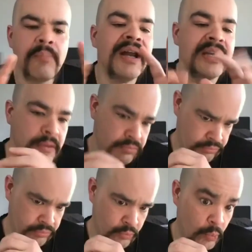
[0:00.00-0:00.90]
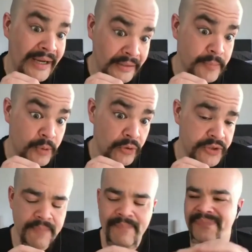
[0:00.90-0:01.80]
money white
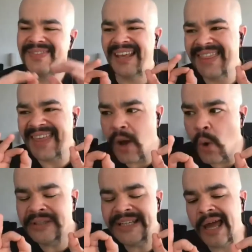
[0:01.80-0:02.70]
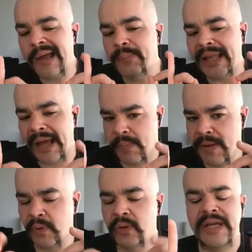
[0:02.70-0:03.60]
liberals, they only like black
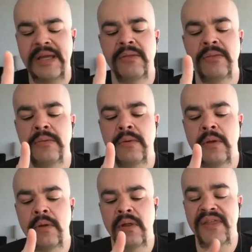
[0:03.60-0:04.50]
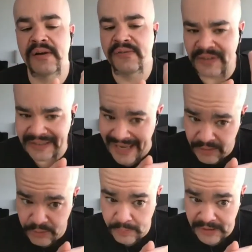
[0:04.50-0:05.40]
people in their
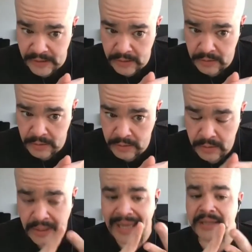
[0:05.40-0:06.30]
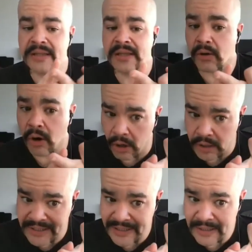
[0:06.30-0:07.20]
philanthropy and in their
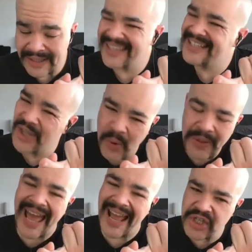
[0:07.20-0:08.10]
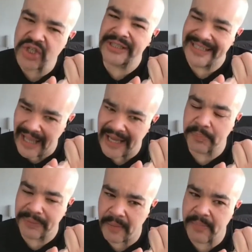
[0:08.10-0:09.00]
art. They don't actually like
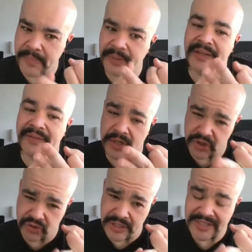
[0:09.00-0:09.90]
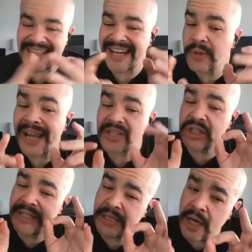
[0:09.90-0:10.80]
black people in their streets. They don't
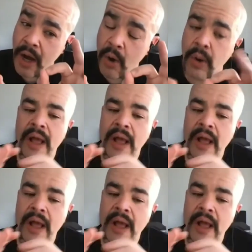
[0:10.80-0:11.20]
actually know